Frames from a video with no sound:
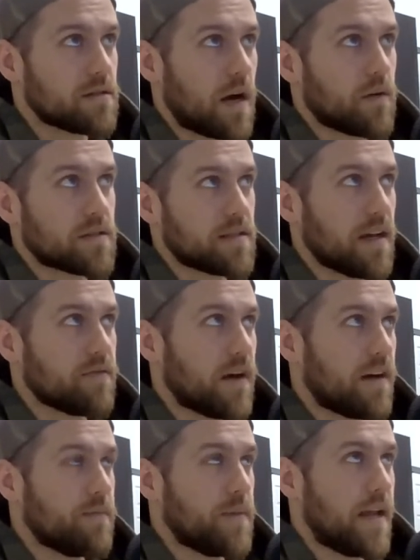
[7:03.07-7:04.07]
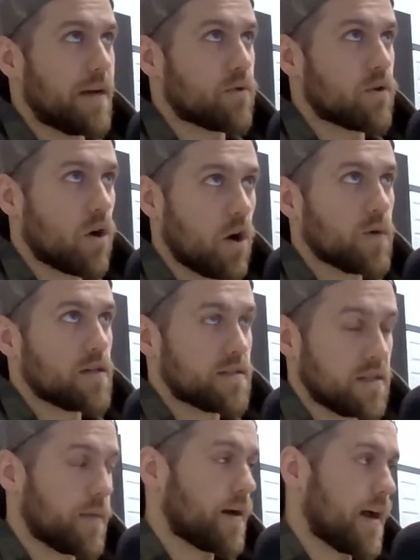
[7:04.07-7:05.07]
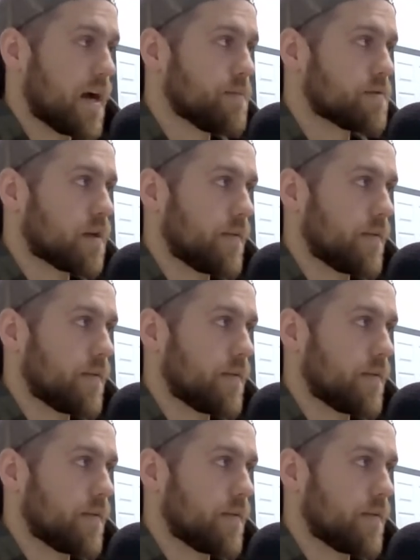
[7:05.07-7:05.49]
I would say I've been able to always see my abs.